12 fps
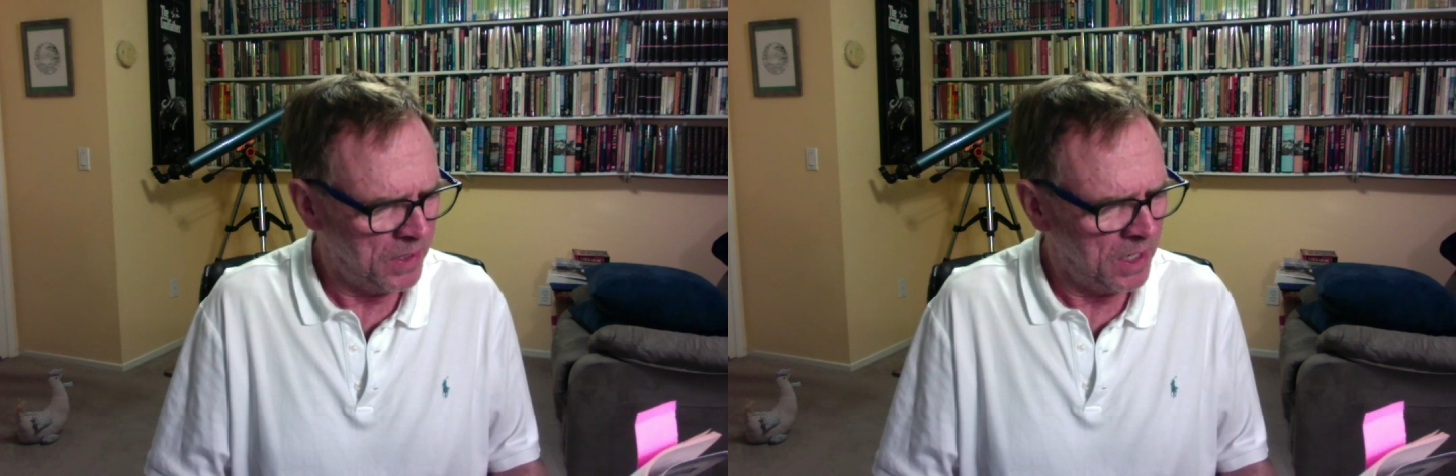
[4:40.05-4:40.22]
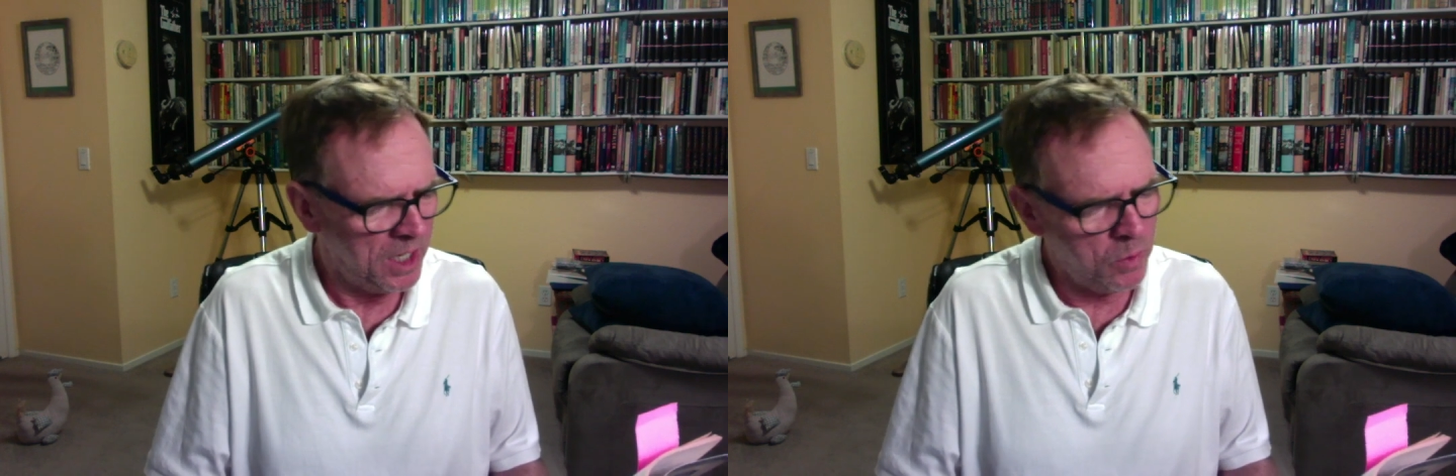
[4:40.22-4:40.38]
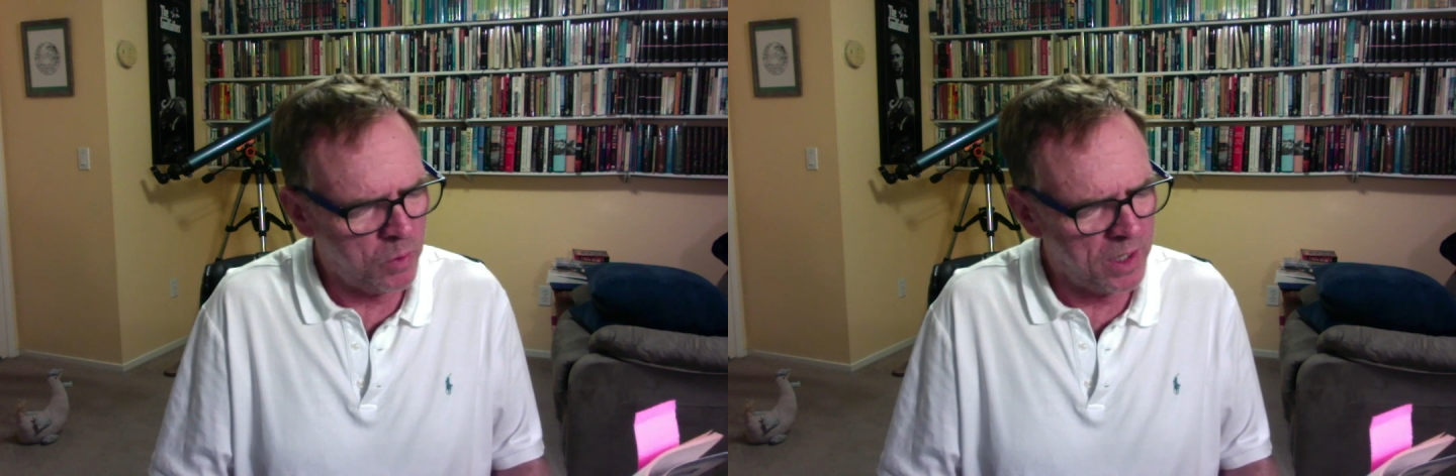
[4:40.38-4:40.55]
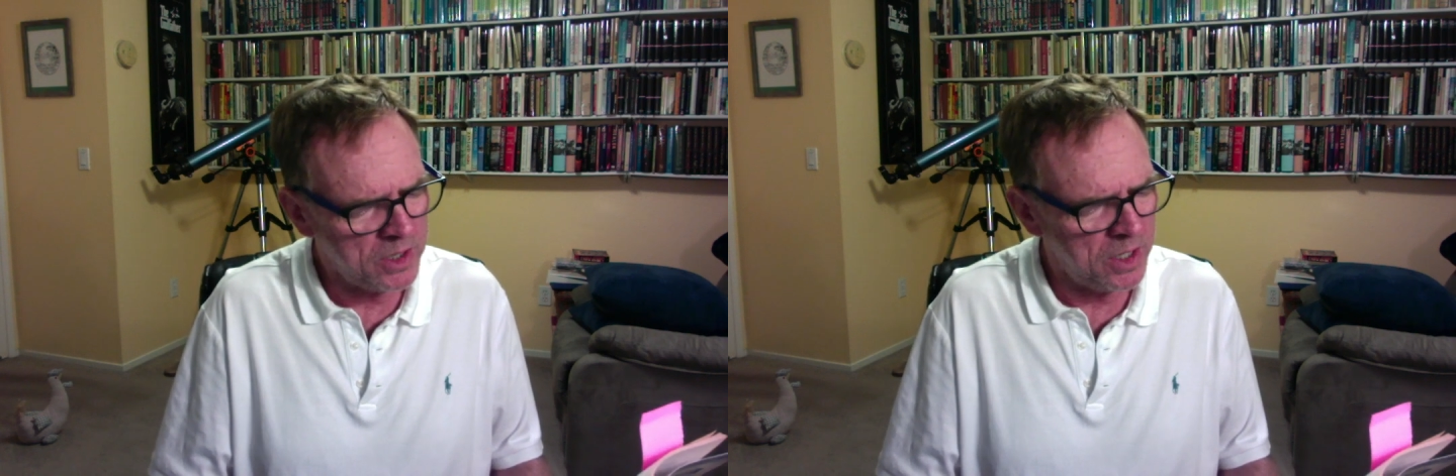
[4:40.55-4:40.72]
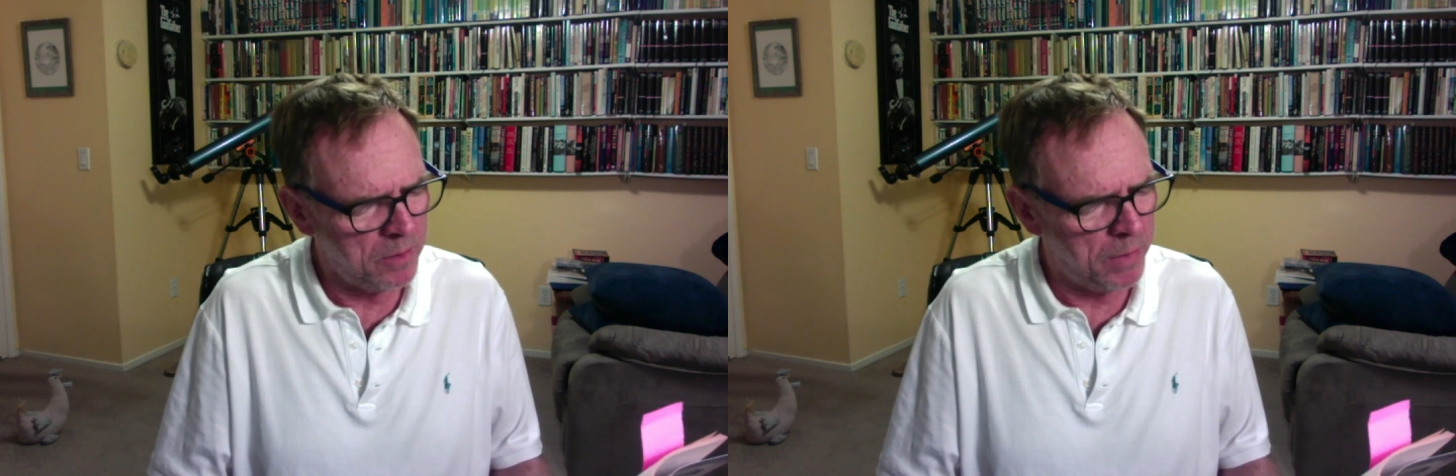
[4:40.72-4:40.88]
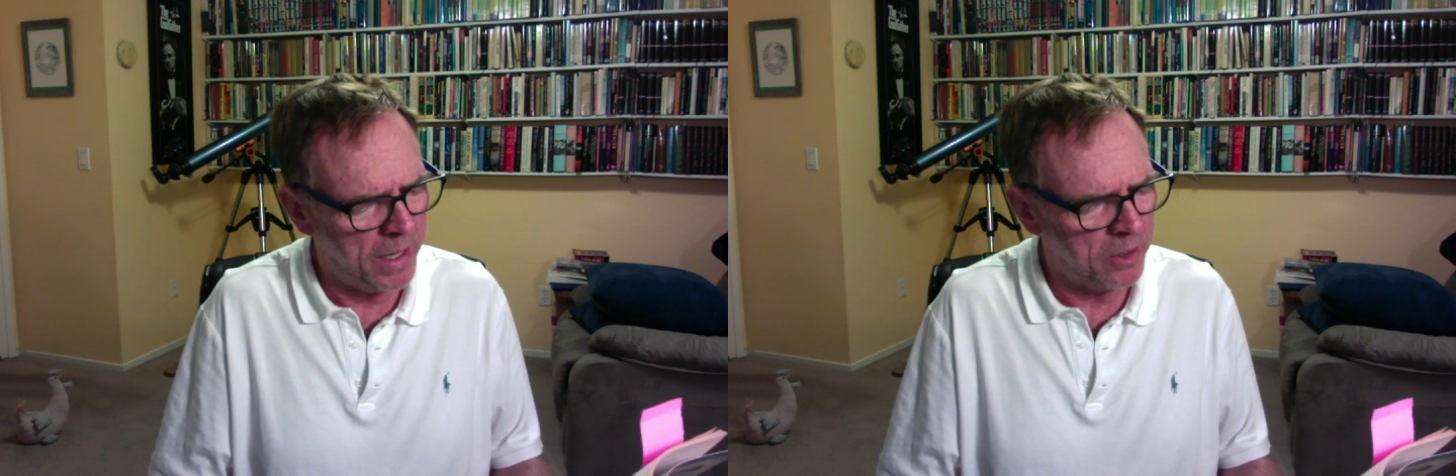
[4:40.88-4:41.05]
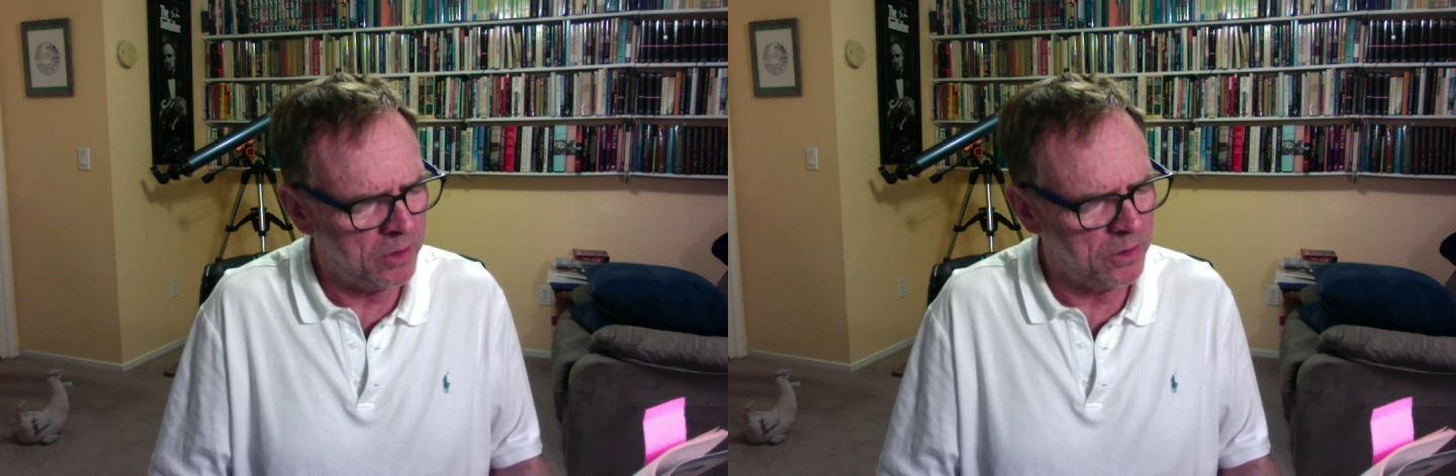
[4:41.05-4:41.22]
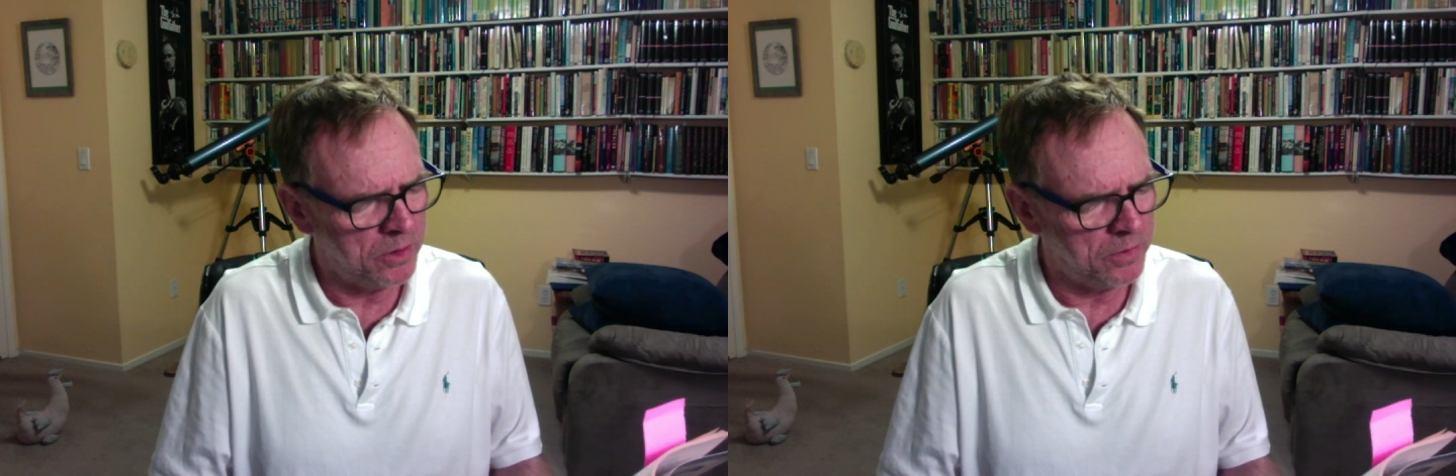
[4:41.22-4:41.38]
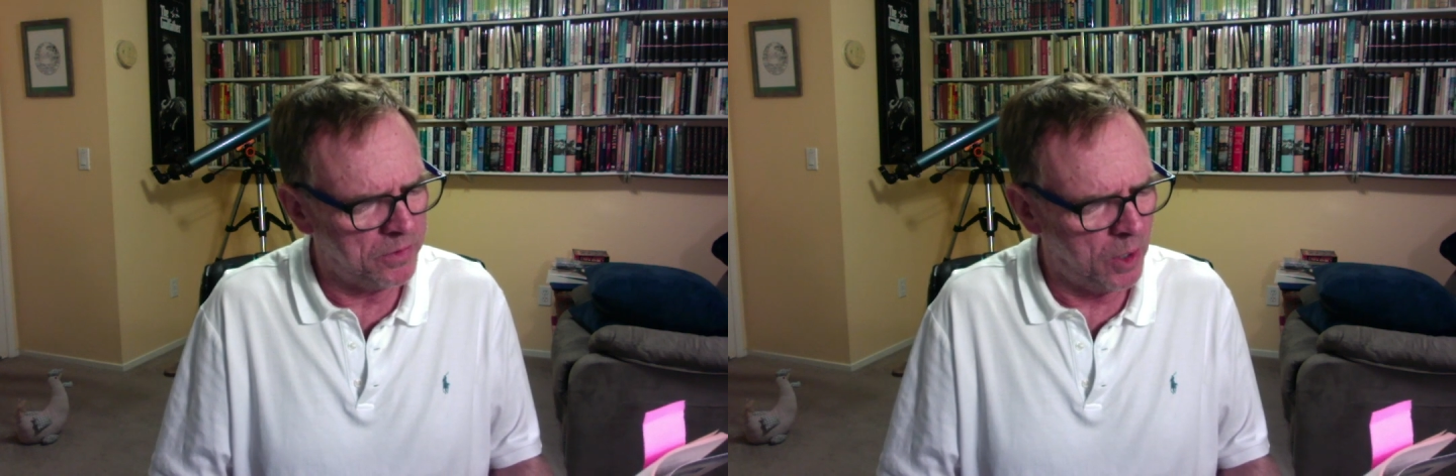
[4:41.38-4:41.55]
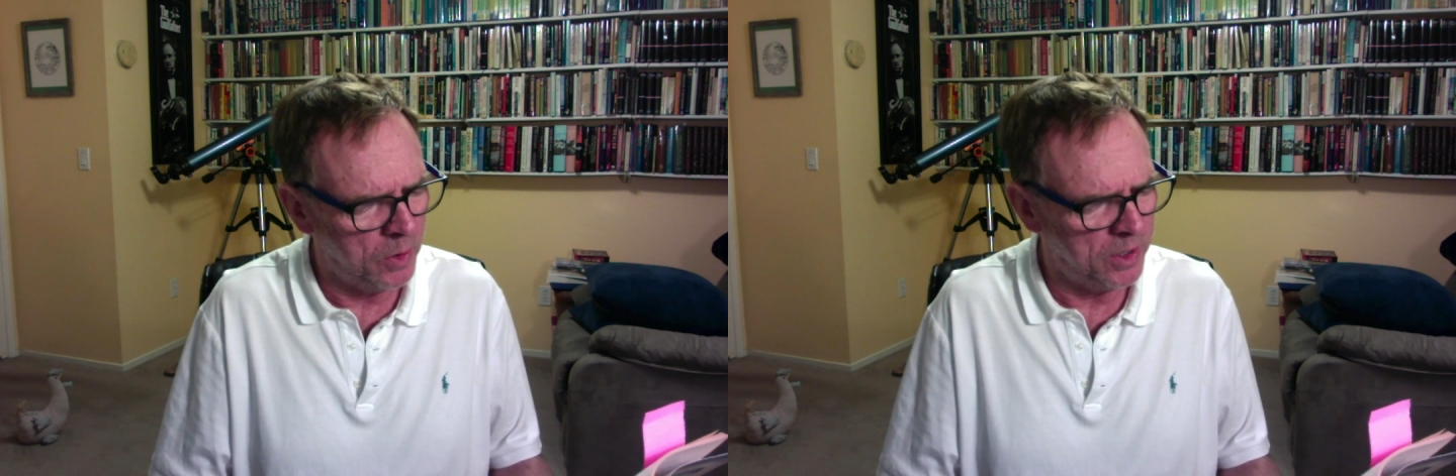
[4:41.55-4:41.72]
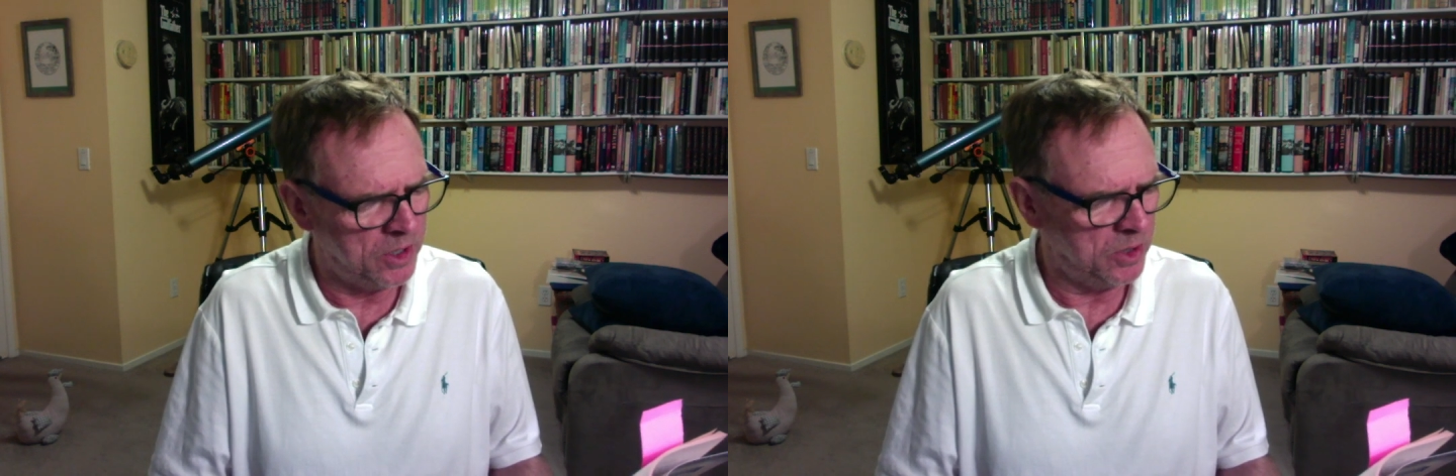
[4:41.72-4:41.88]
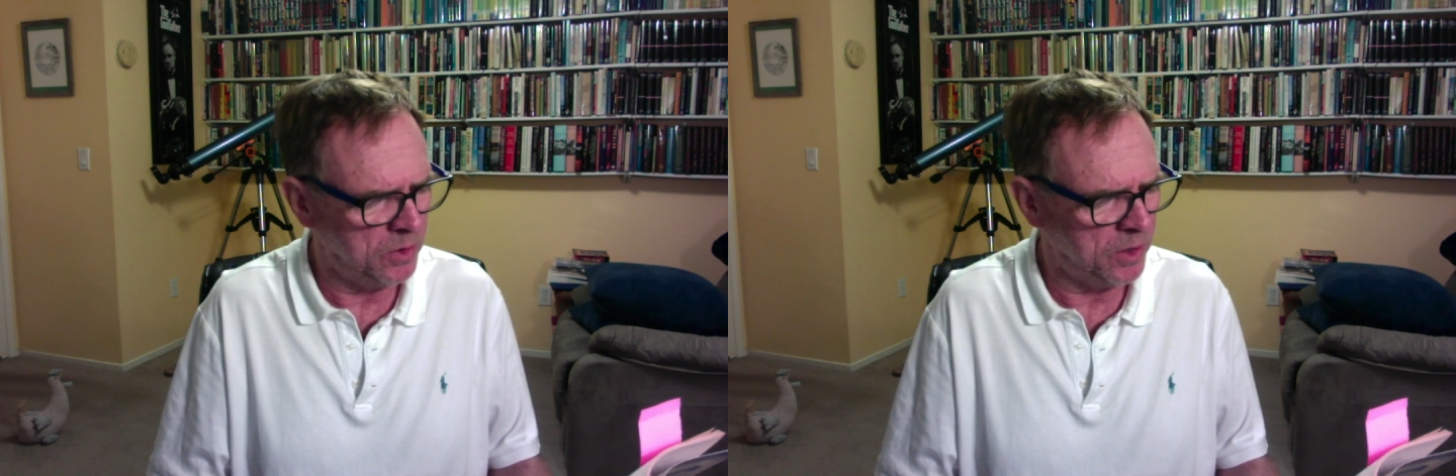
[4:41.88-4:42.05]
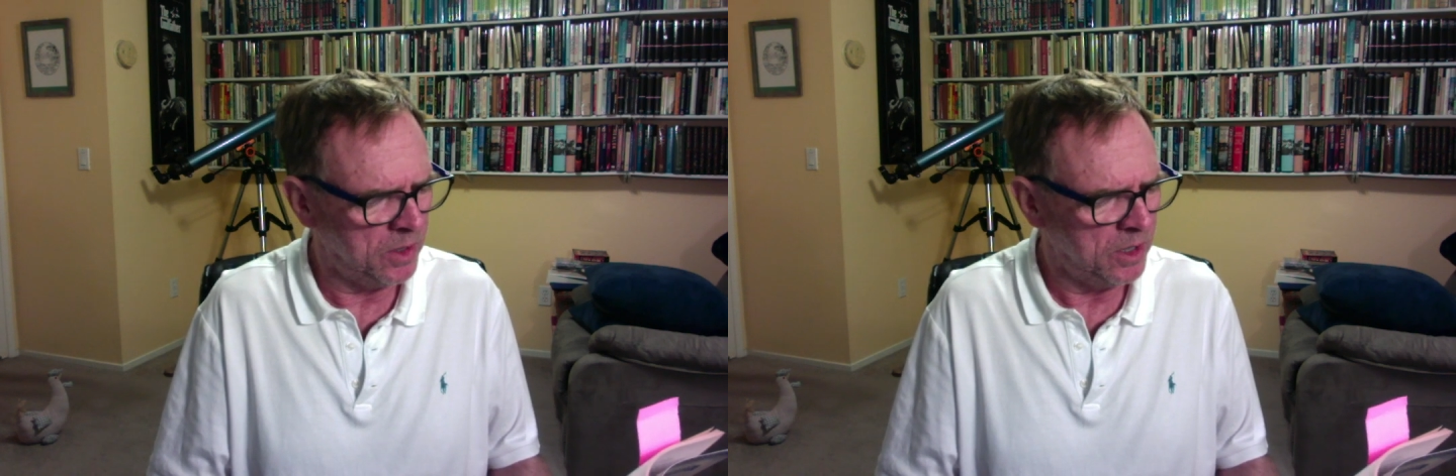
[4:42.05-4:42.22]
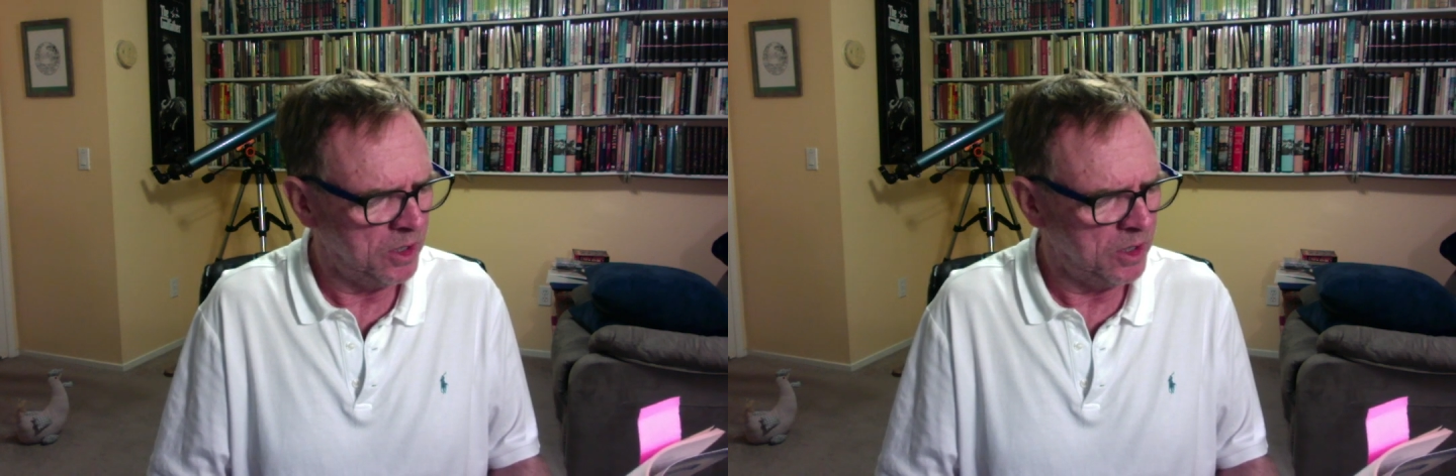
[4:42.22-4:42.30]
He was in a manner devoted to it